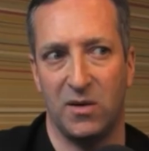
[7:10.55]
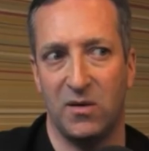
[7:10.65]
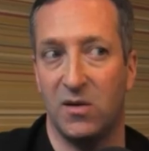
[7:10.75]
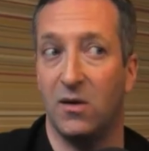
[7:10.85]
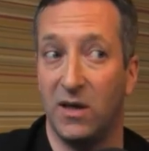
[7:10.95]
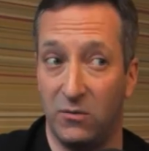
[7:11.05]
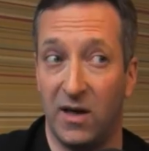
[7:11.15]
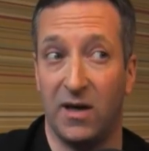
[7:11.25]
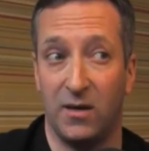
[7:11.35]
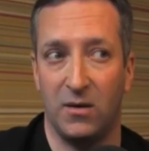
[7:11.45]
It certainly
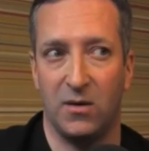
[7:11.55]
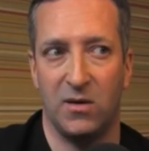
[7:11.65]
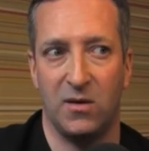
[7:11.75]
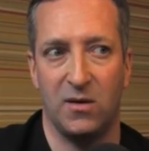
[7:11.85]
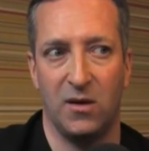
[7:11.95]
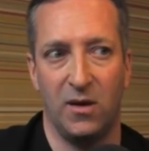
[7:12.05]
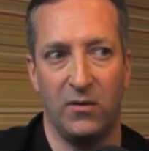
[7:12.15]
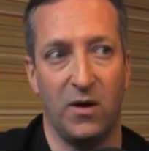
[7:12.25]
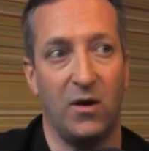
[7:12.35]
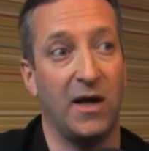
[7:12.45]
recognises
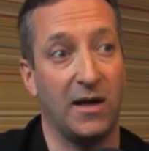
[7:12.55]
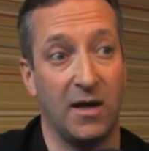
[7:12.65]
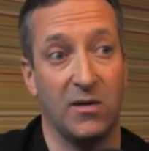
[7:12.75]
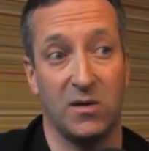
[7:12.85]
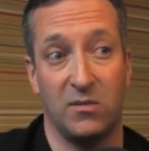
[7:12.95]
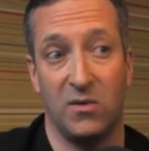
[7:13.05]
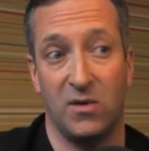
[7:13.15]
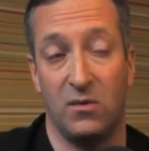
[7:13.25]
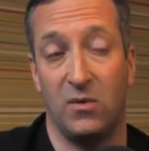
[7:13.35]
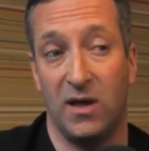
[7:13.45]
the high end
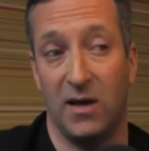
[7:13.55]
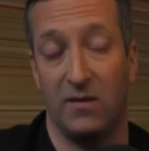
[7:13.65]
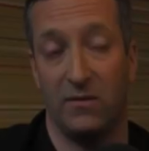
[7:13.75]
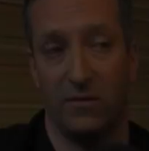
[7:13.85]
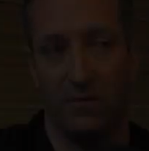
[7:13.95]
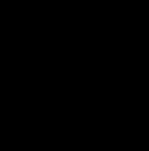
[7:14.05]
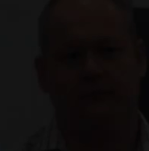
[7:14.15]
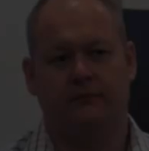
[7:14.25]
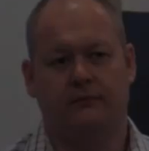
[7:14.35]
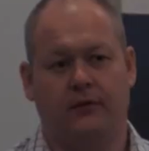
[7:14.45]
customers that we have. But
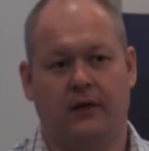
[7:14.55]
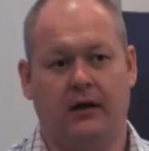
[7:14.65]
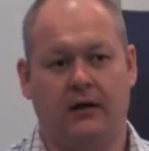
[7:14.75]
the best